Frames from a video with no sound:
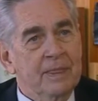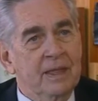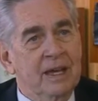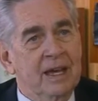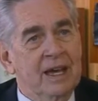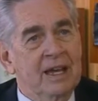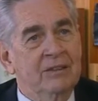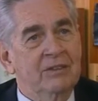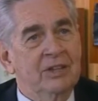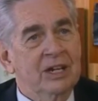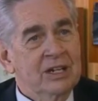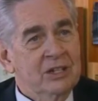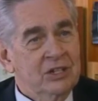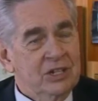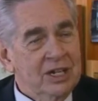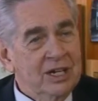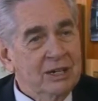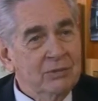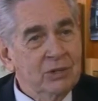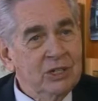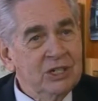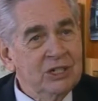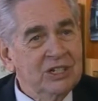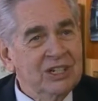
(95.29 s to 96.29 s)
And that's how
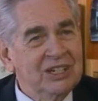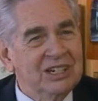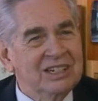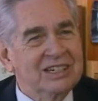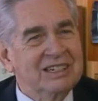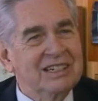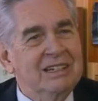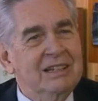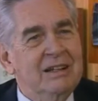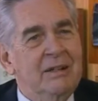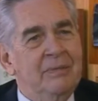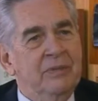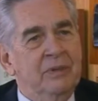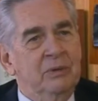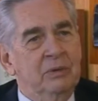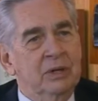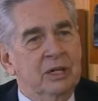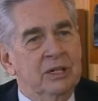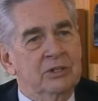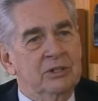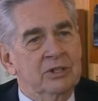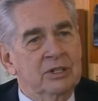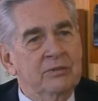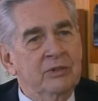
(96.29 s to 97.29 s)
we did it. We
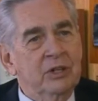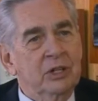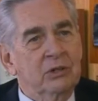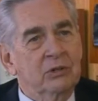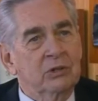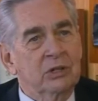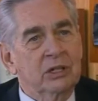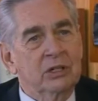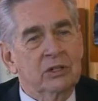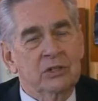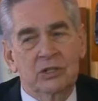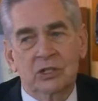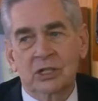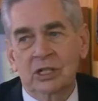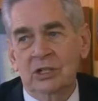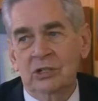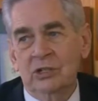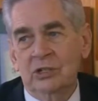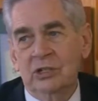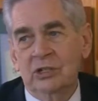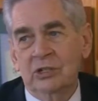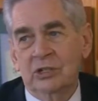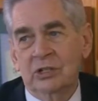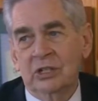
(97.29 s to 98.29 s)
had civic
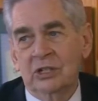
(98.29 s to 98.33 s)
organizations.